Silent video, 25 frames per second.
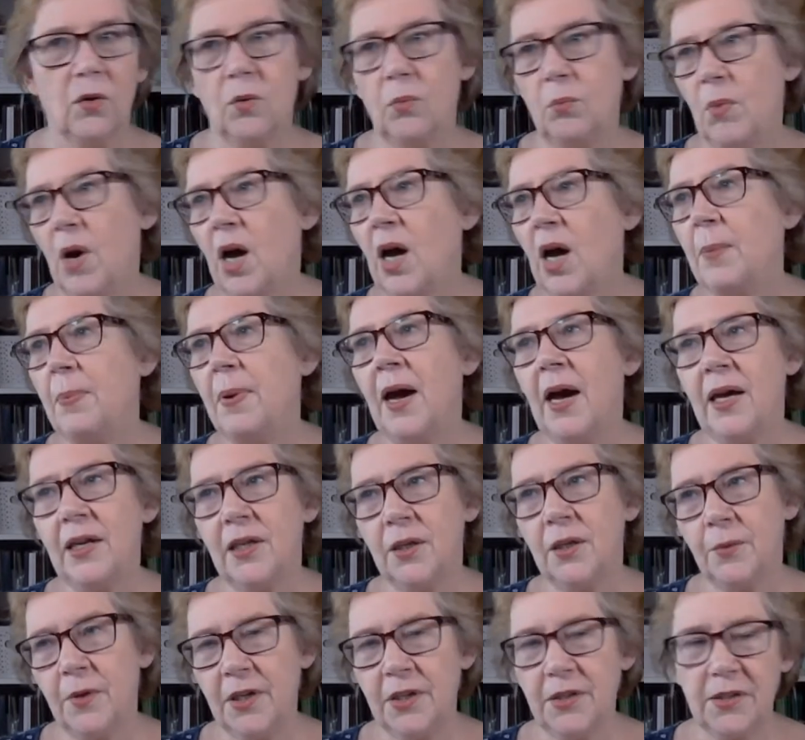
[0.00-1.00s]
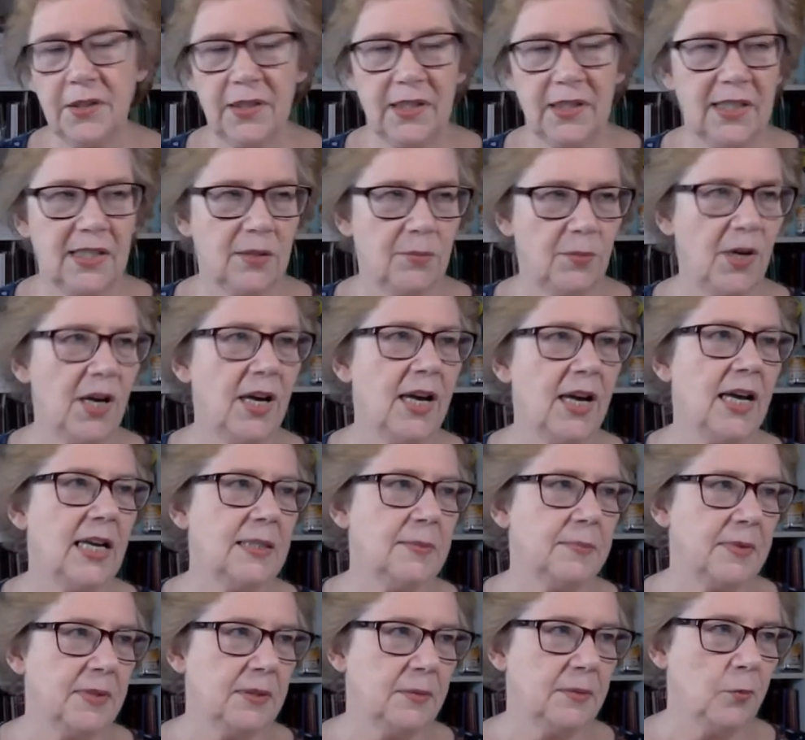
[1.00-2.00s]
my partner won't do this, and my
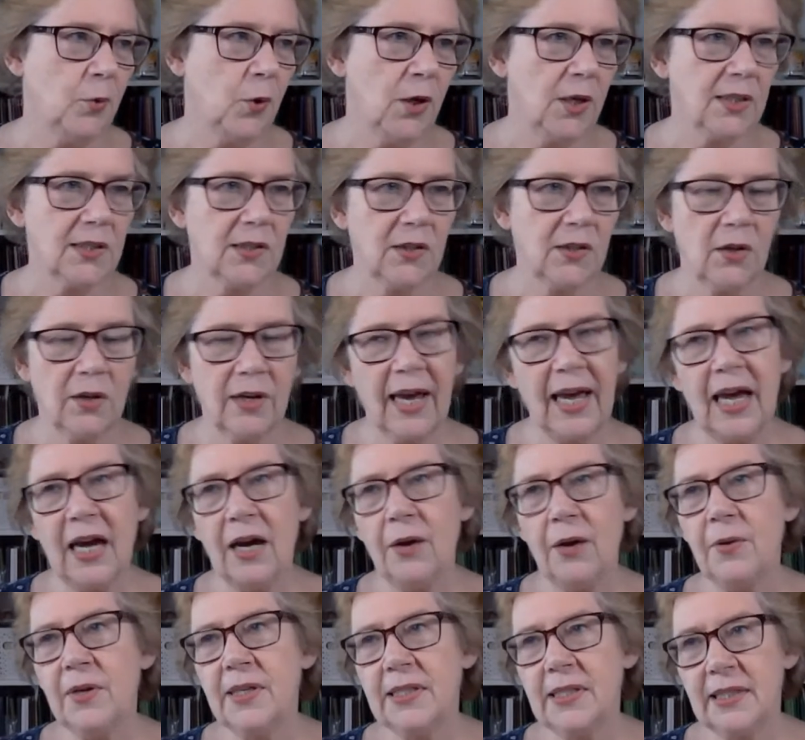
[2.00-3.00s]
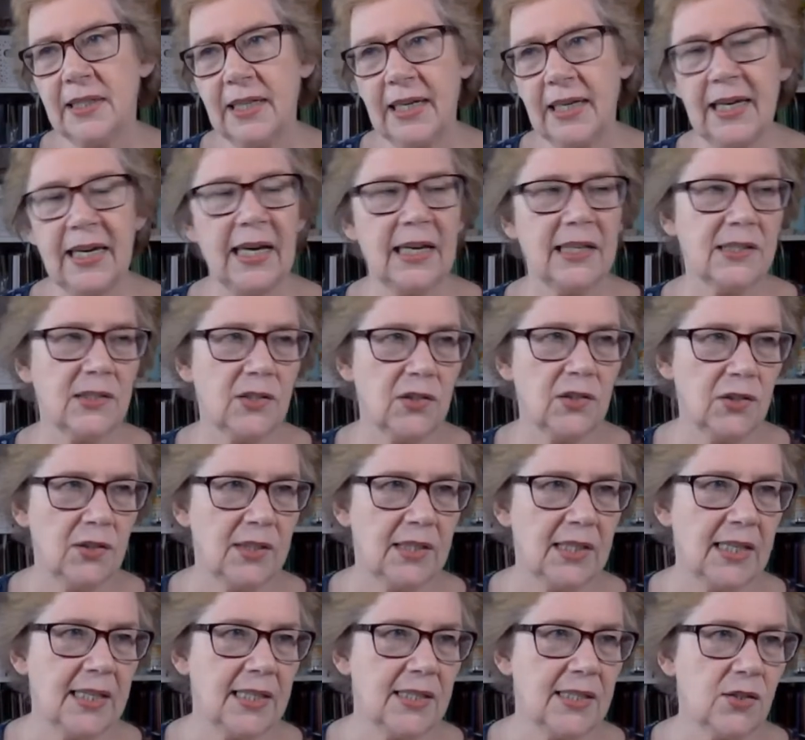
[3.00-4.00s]
husband works long hours and he has to
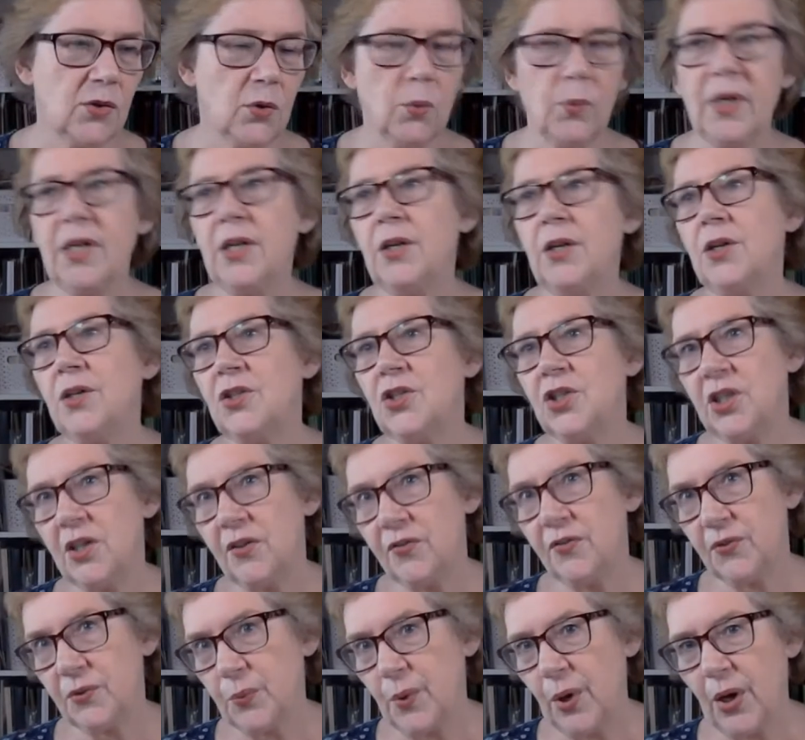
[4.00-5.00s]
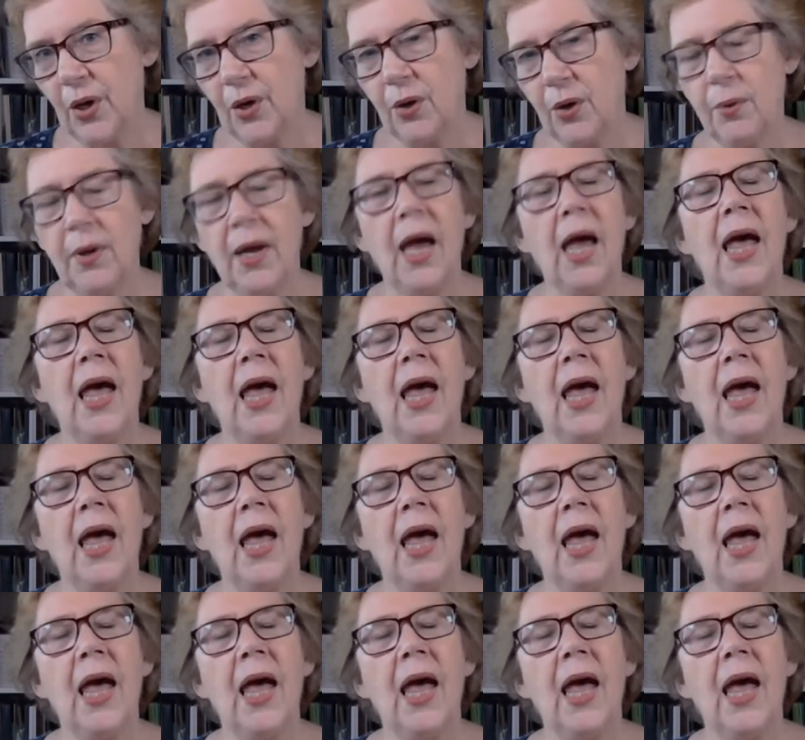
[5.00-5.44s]
do this, or we do shift work.